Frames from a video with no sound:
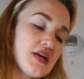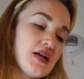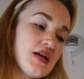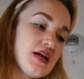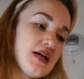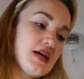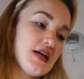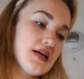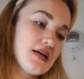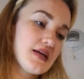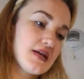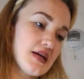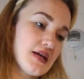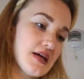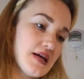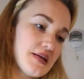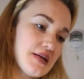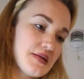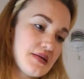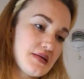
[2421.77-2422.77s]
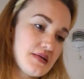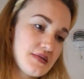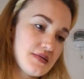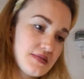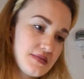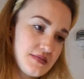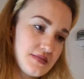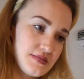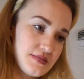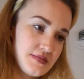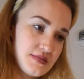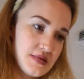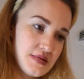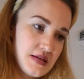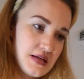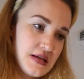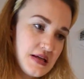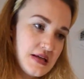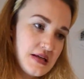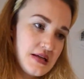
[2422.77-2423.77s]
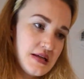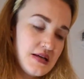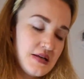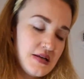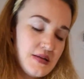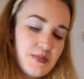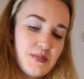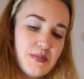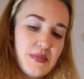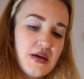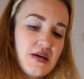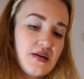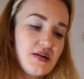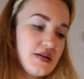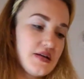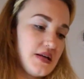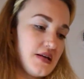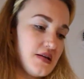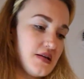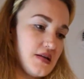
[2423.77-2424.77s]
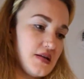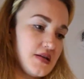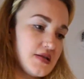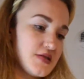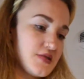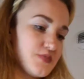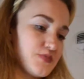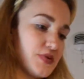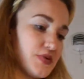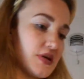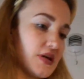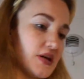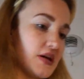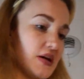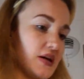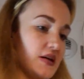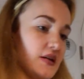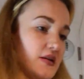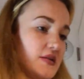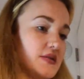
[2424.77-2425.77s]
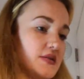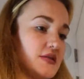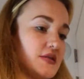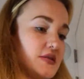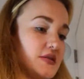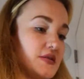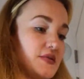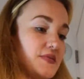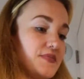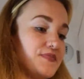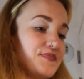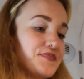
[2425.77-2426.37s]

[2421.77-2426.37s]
Ik kan meer Nederlands praten.